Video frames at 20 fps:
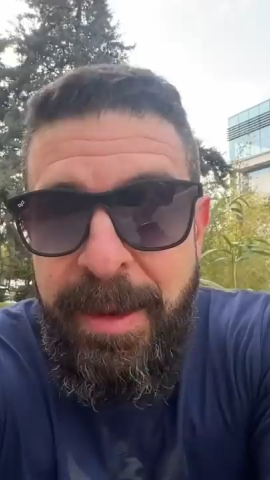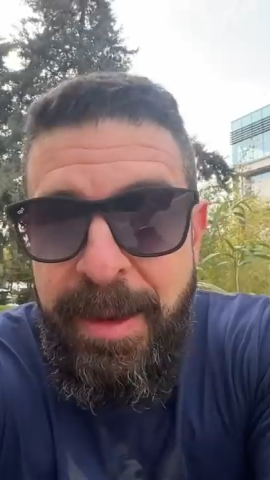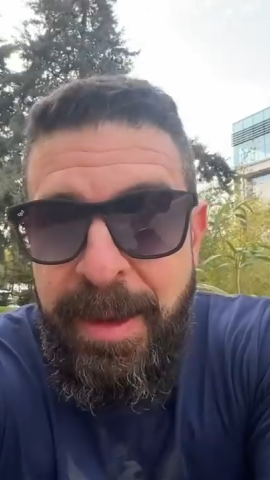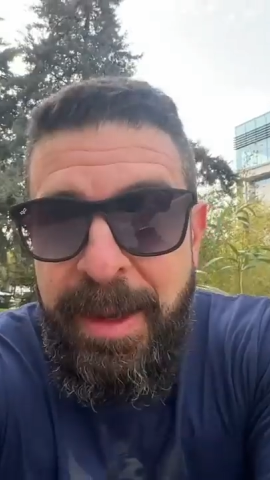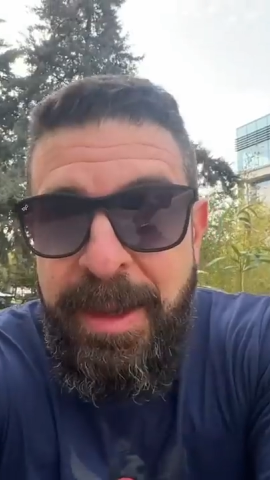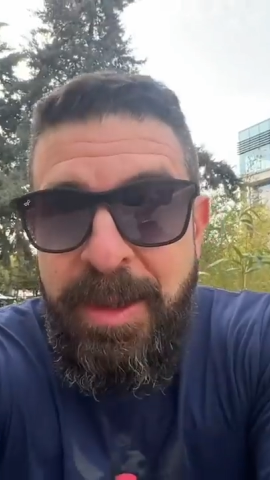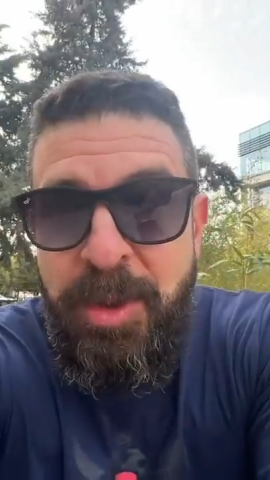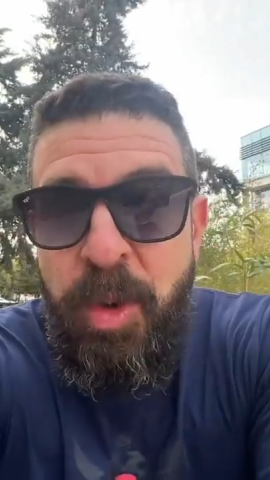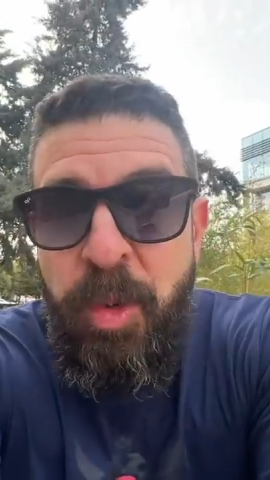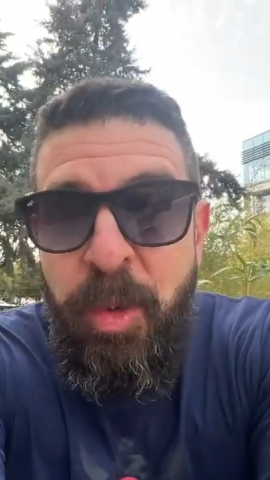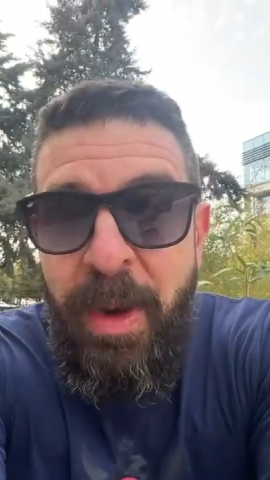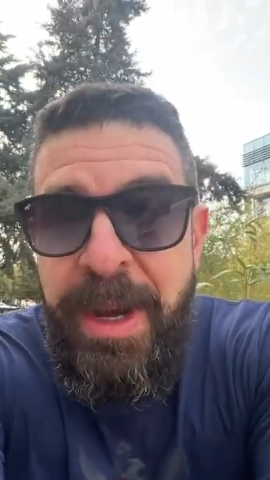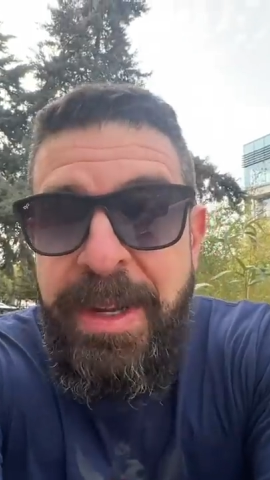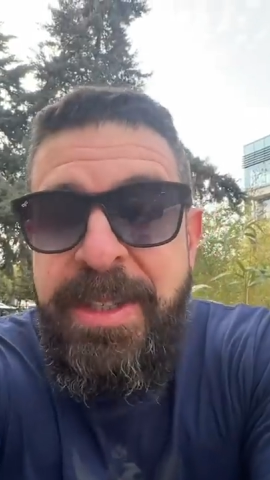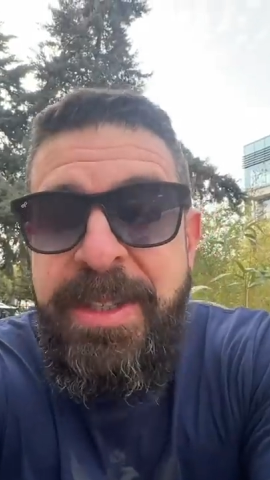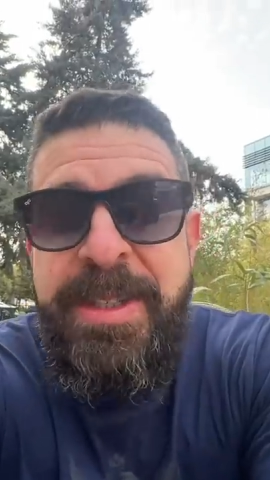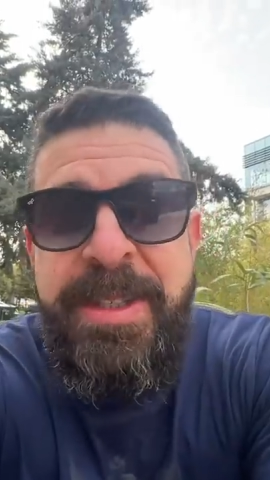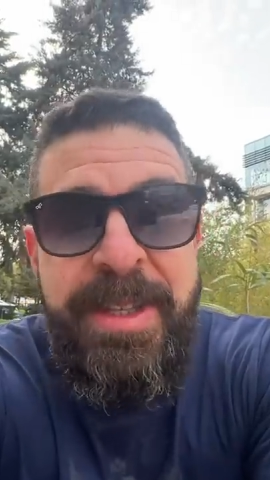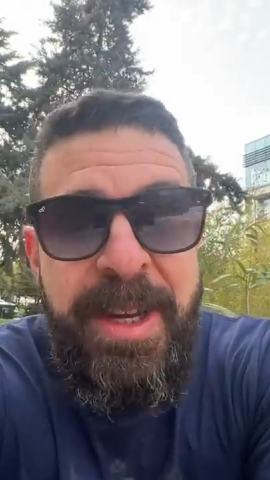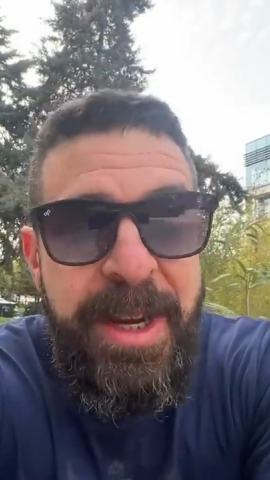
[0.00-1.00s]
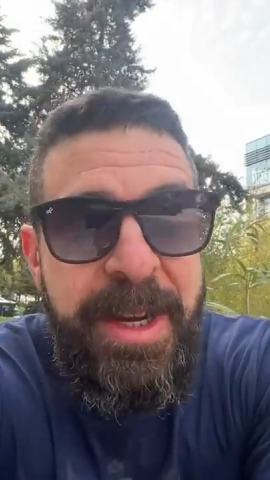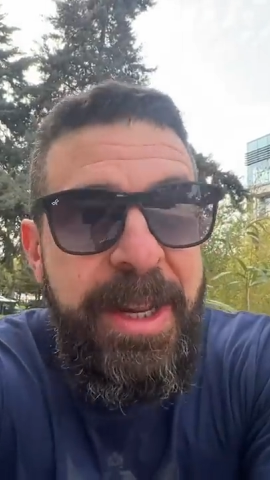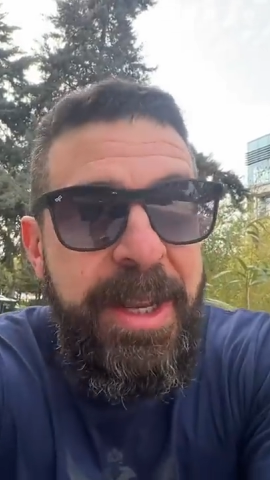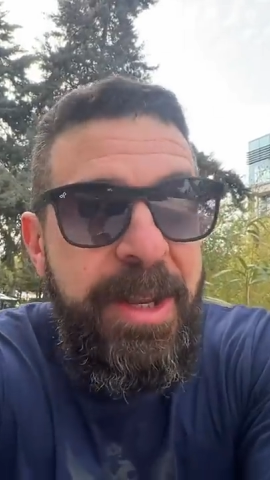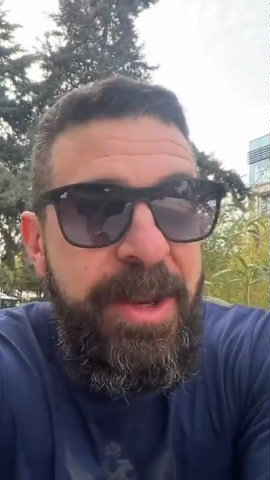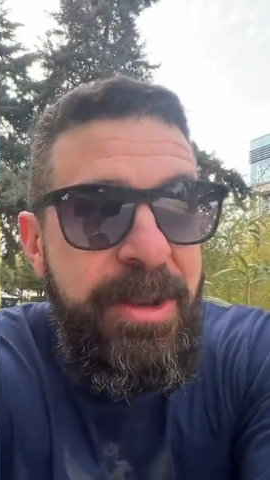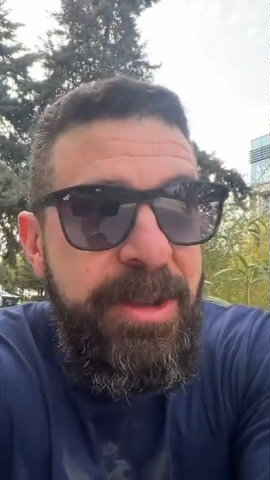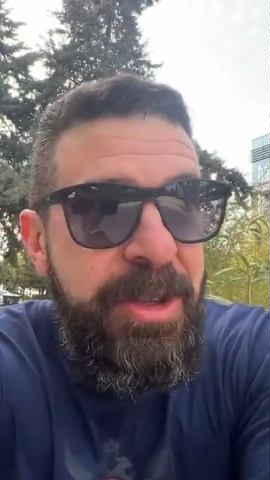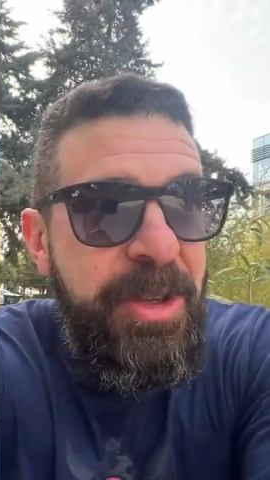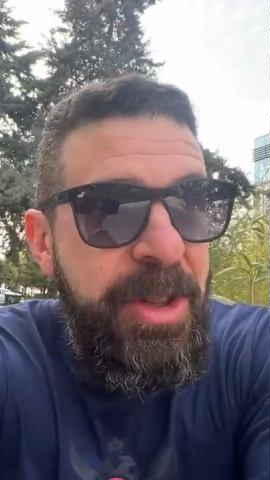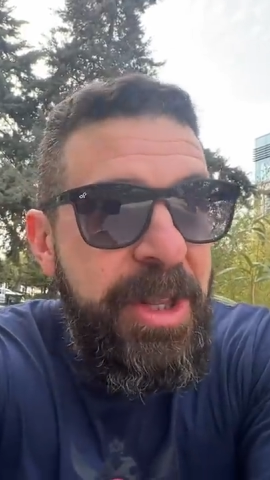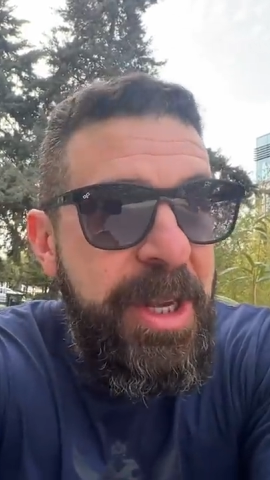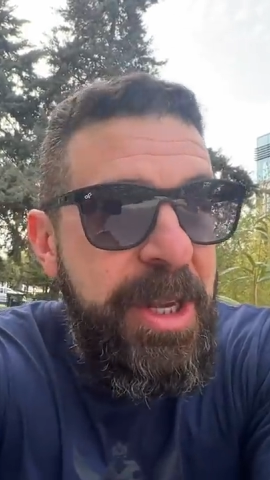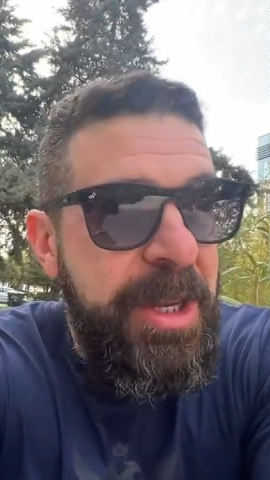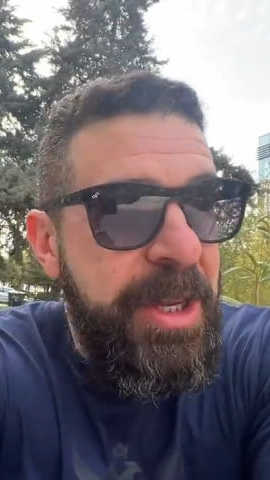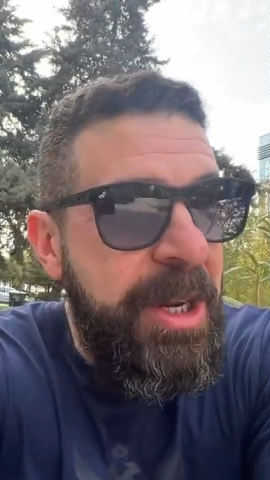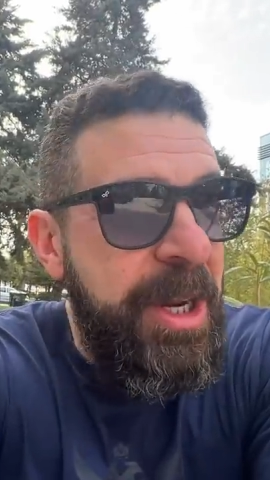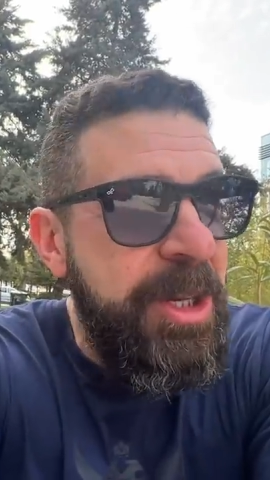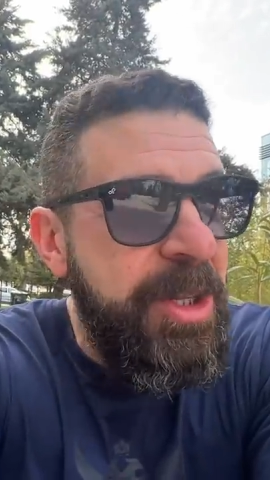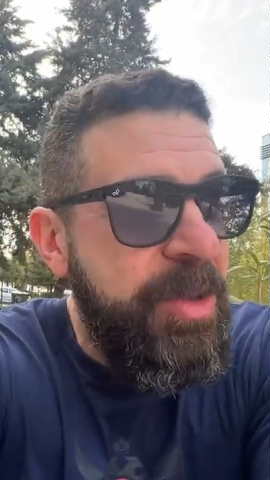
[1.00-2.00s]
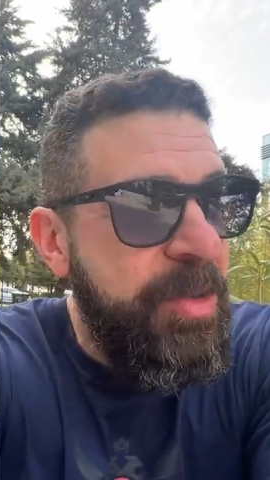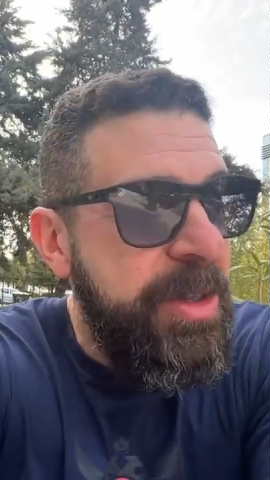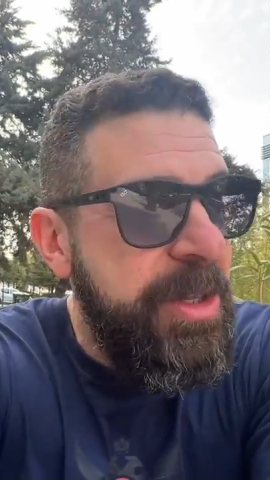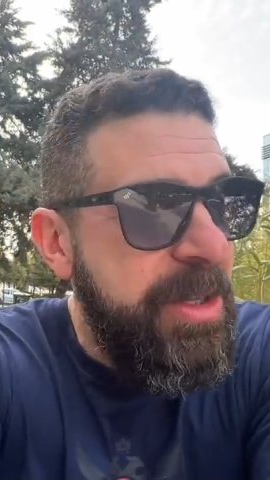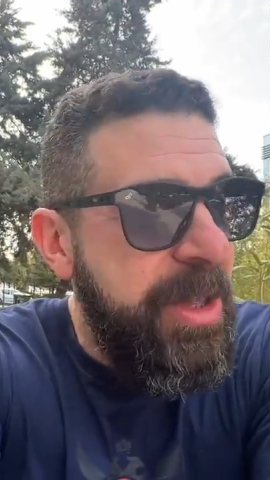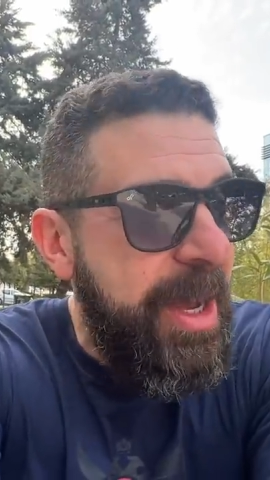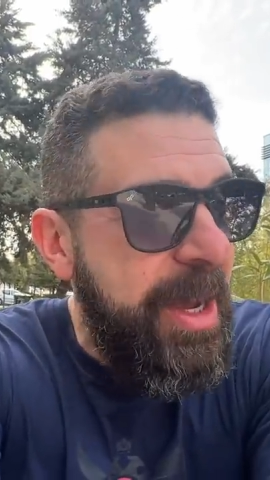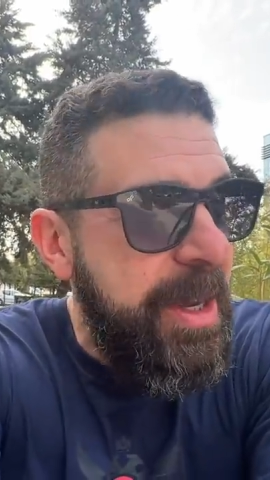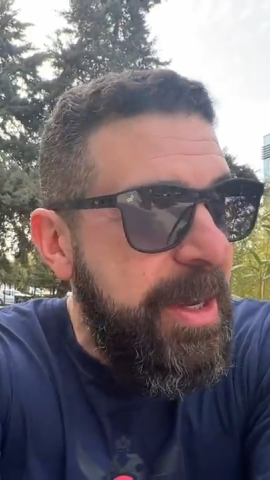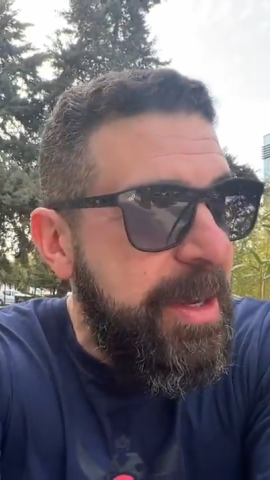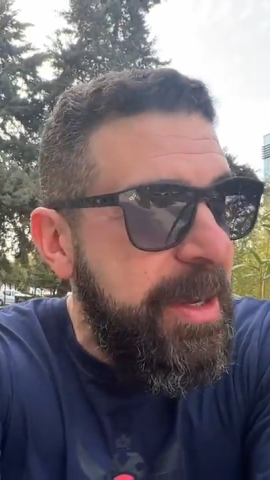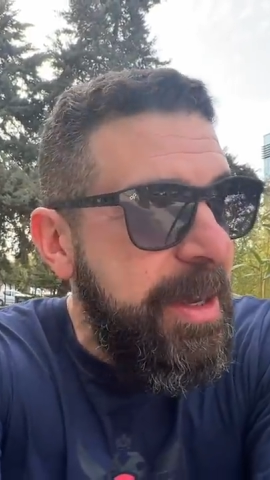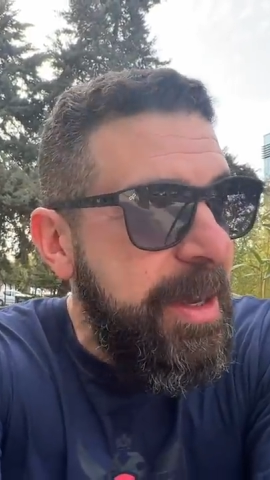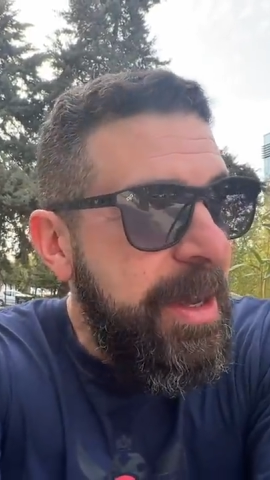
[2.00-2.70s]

It's quite stunning. Usually, countries like